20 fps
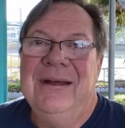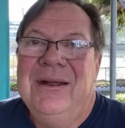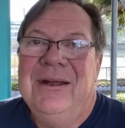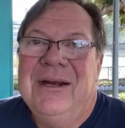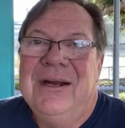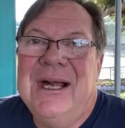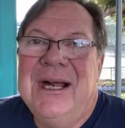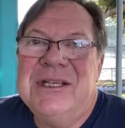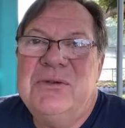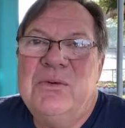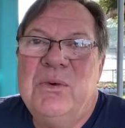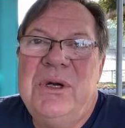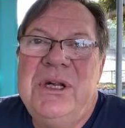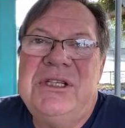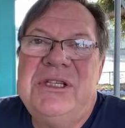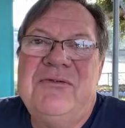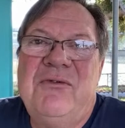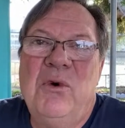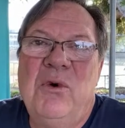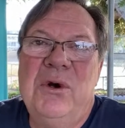That's what
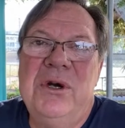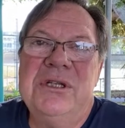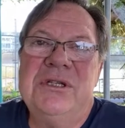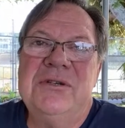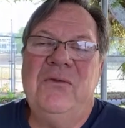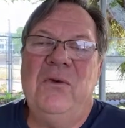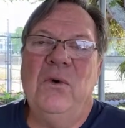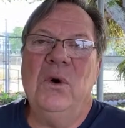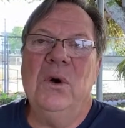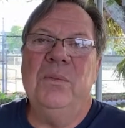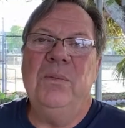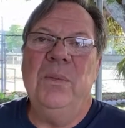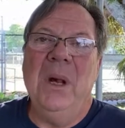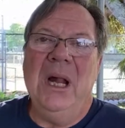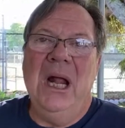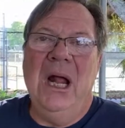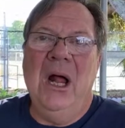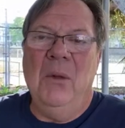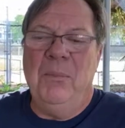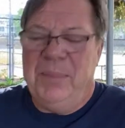it's for. It's for
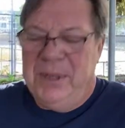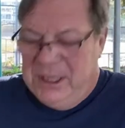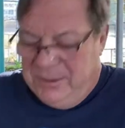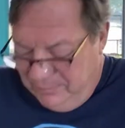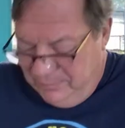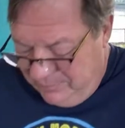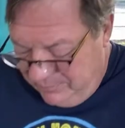helping